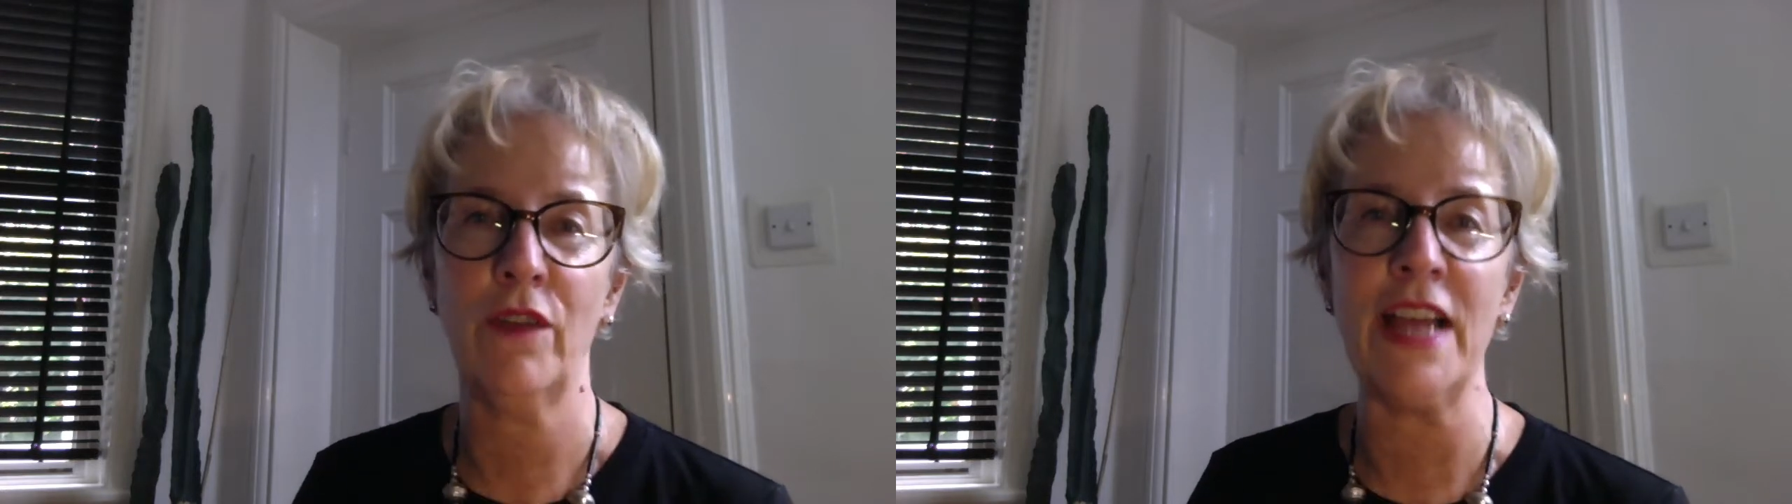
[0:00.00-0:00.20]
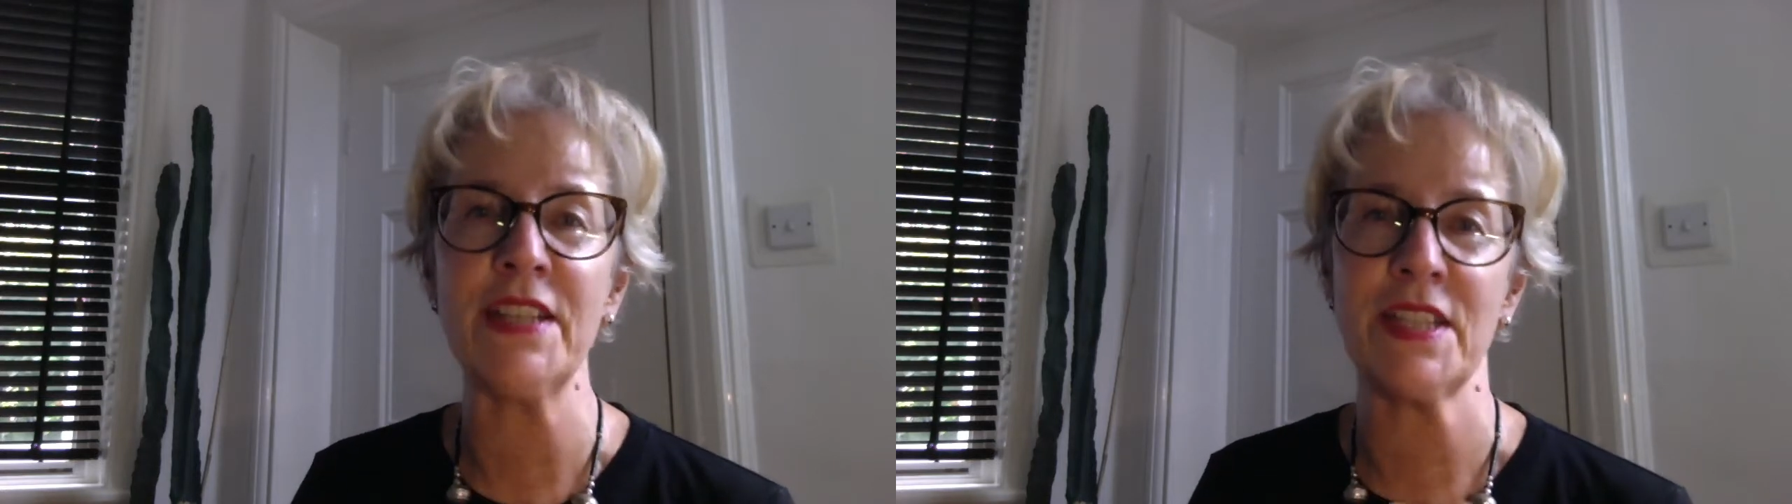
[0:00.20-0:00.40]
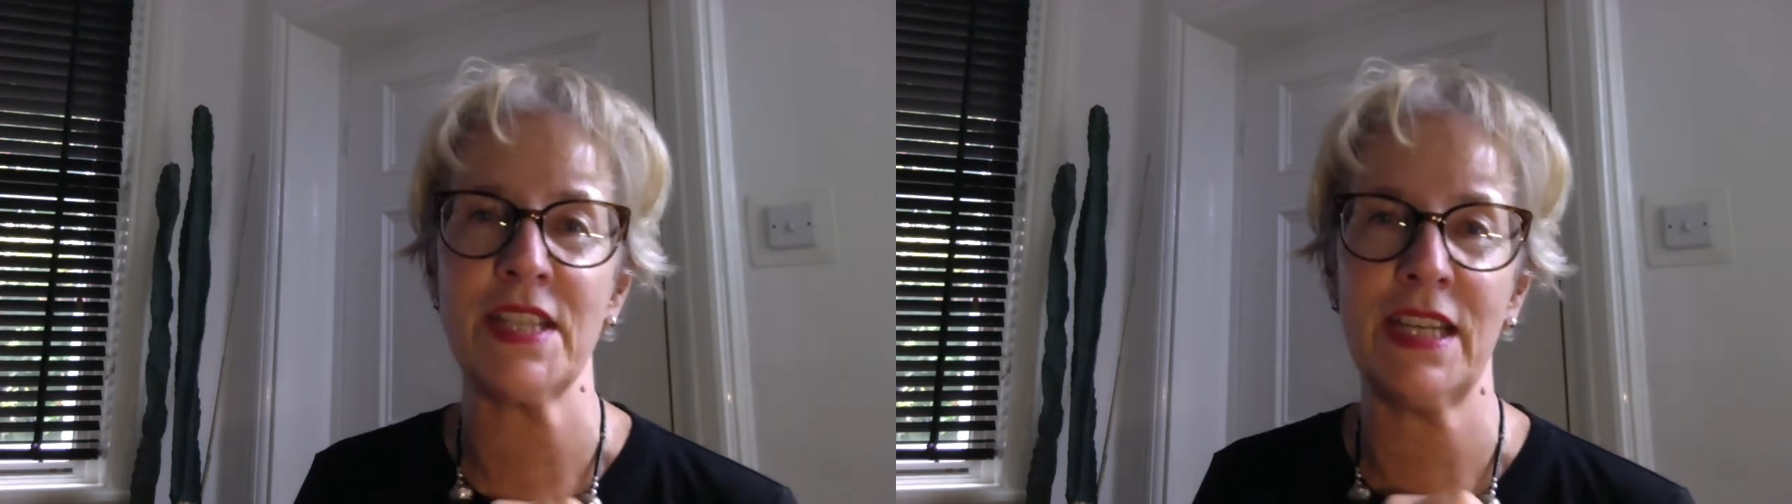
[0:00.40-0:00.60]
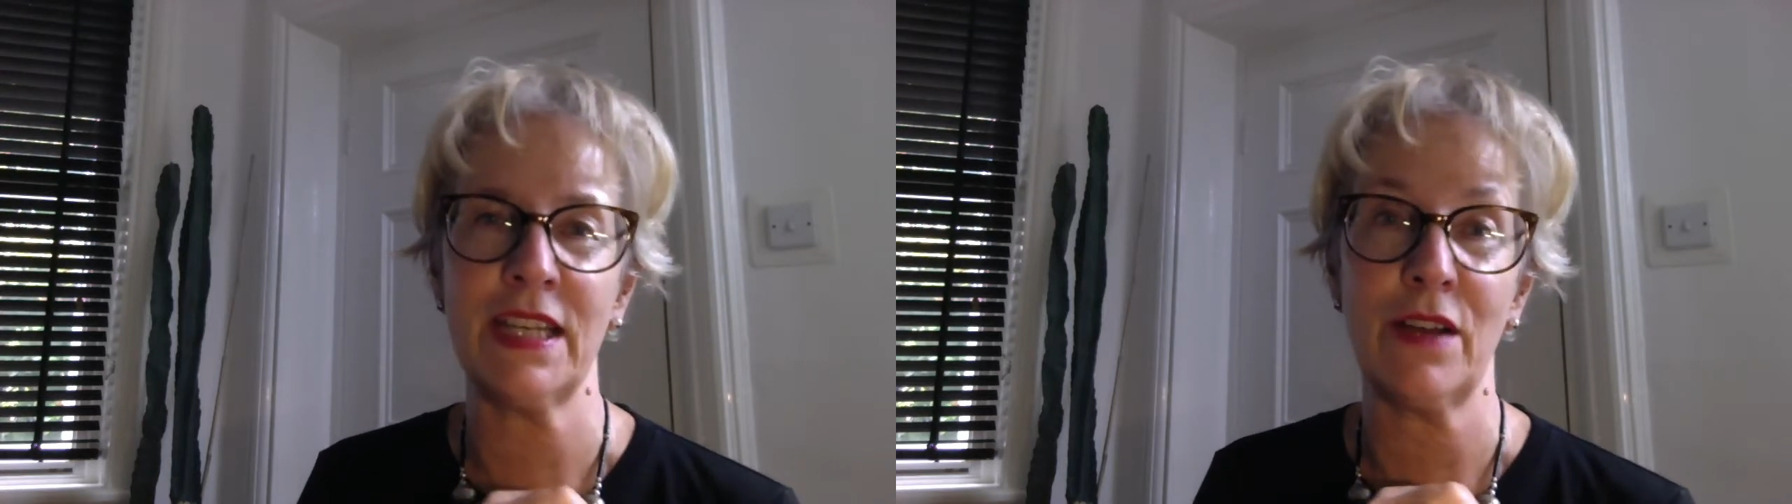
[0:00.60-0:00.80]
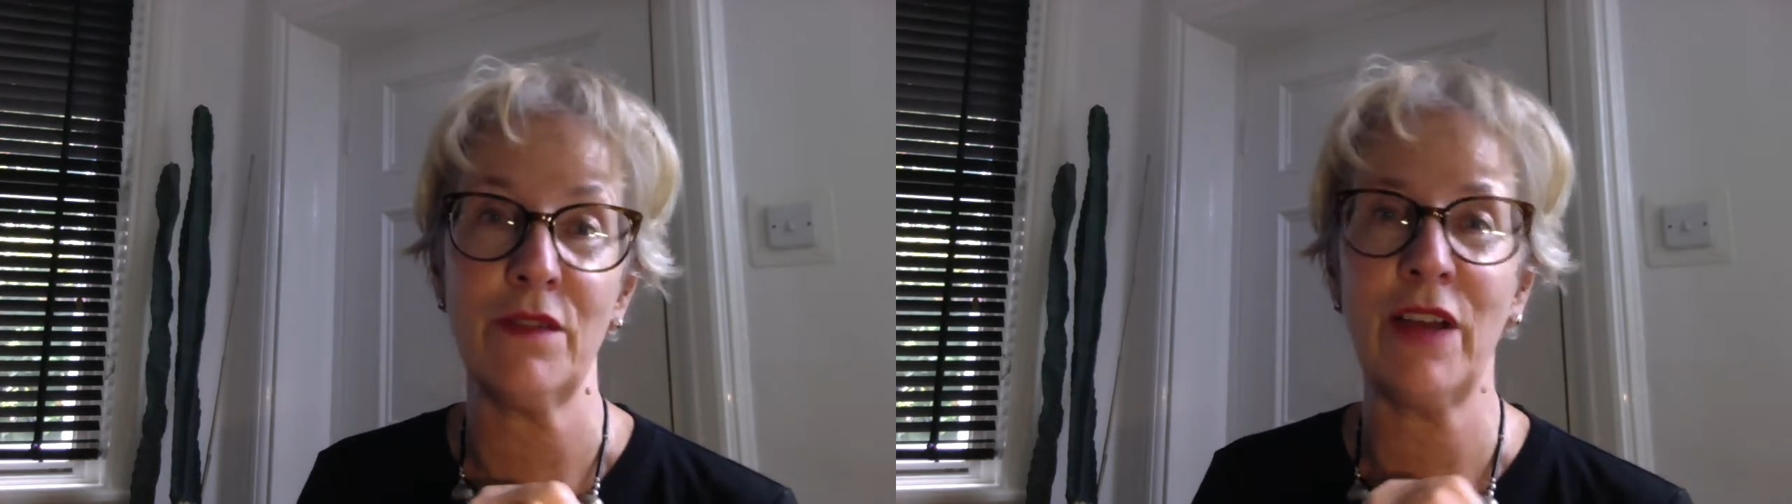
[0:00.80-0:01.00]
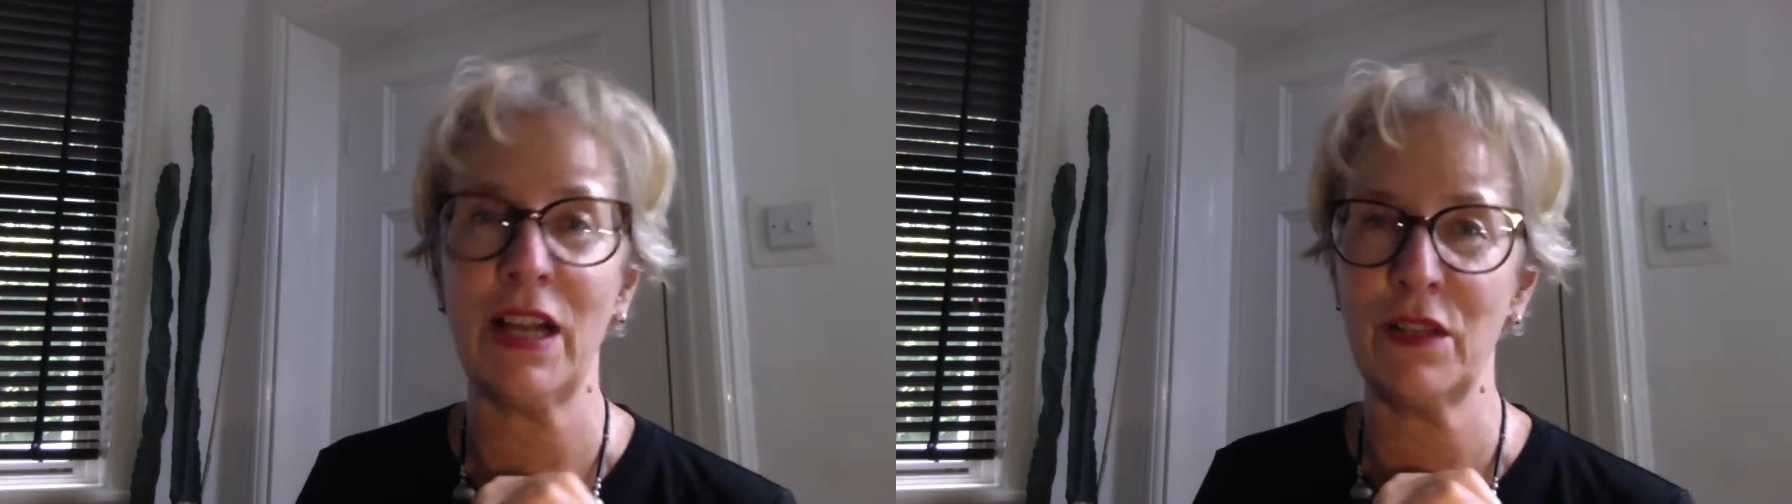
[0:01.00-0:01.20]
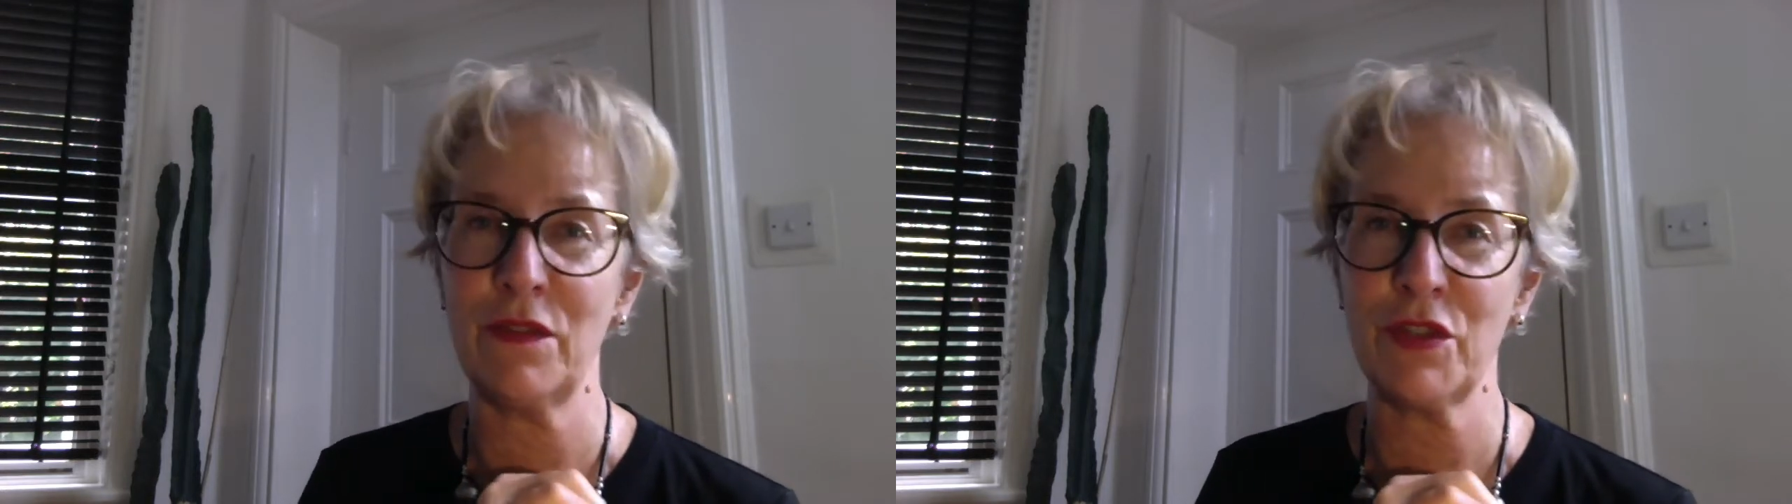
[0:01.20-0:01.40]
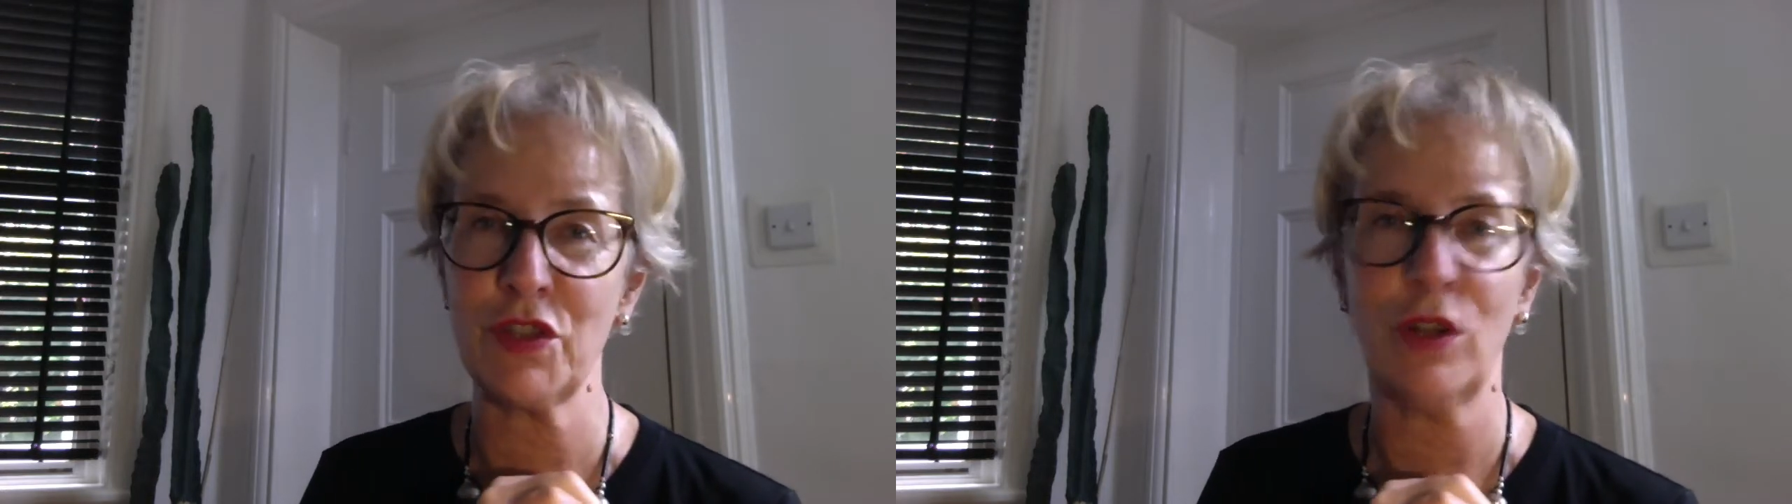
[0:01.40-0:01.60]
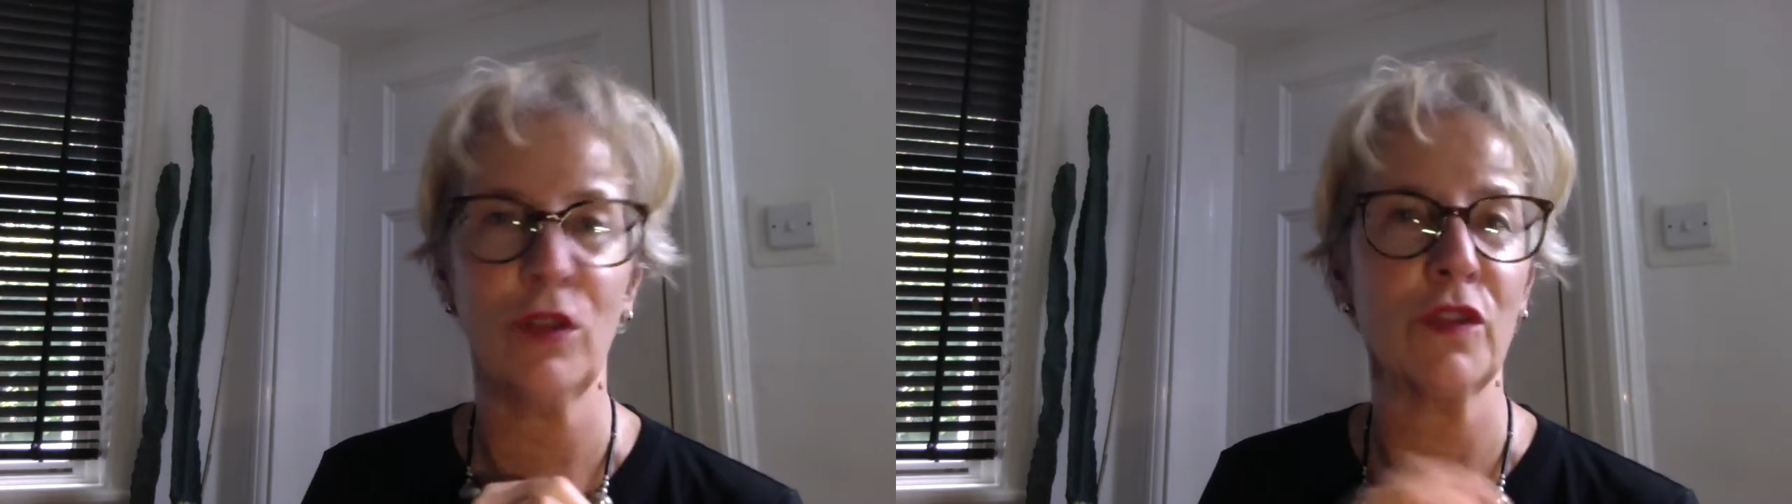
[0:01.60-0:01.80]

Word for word: editing Valley of the Dolls,